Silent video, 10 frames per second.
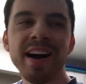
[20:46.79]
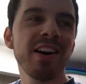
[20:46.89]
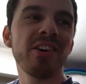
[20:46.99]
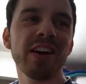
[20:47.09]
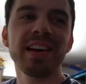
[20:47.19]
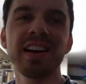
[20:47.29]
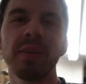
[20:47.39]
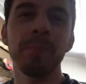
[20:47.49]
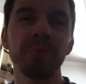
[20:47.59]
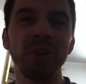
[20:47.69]
Okay, guys,
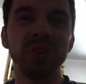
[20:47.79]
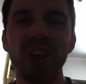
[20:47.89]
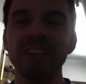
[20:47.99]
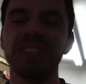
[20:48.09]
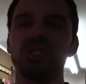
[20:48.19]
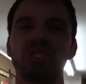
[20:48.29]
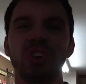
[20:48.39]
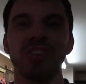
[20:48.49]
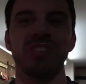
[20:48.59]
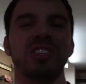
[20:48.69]
let's
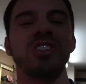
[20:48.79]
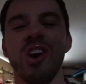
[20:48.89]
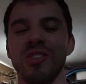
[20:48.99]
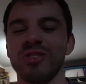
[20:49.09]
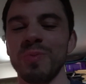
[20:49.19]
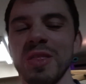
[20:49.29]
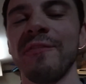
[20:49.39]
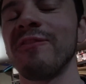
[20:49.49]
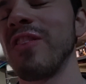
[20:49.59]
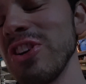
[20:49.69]
start this car. This will be the
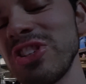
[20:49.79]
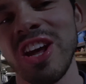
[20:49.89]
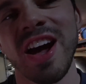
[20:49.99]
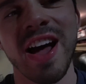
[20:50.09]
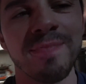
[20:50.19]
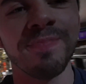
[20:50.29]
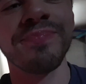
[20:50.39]
first time